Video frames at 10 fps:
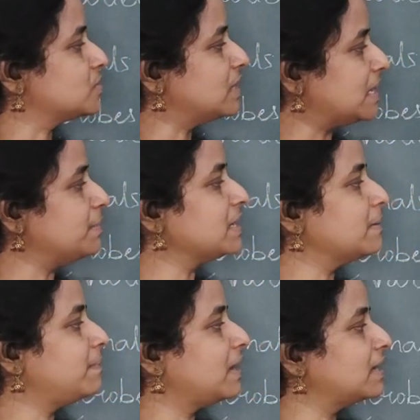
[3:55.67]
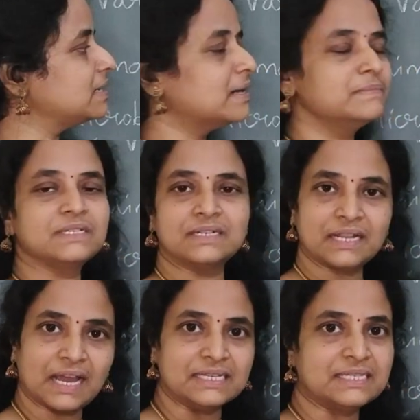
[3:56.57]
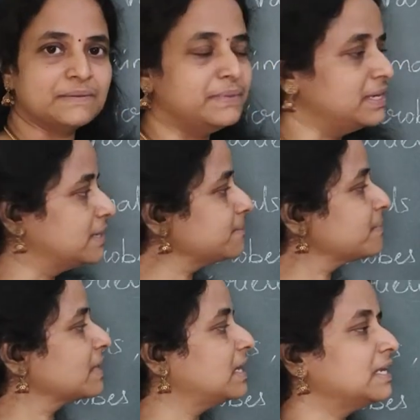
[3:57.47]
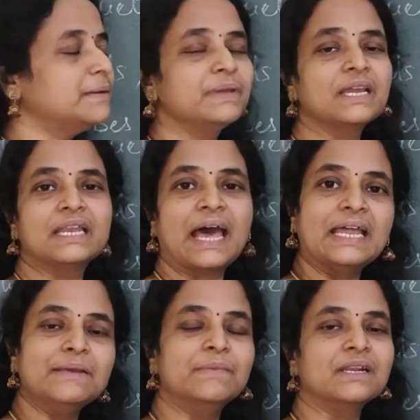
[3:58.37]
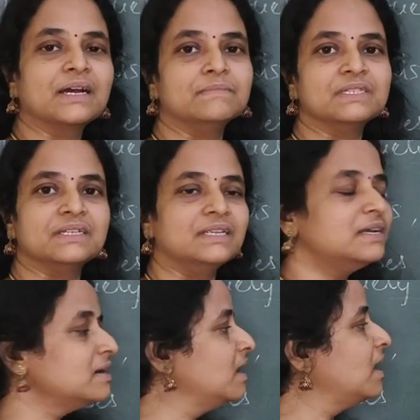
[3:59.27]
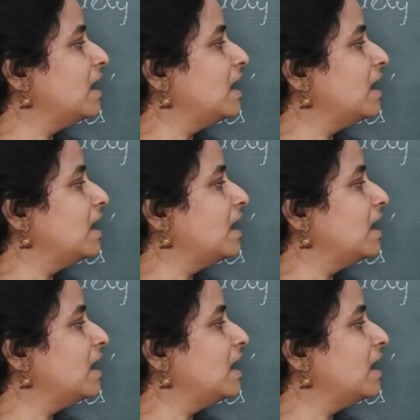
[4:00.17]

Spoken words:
So naming a plant comes under ICBN and naming an animal comes under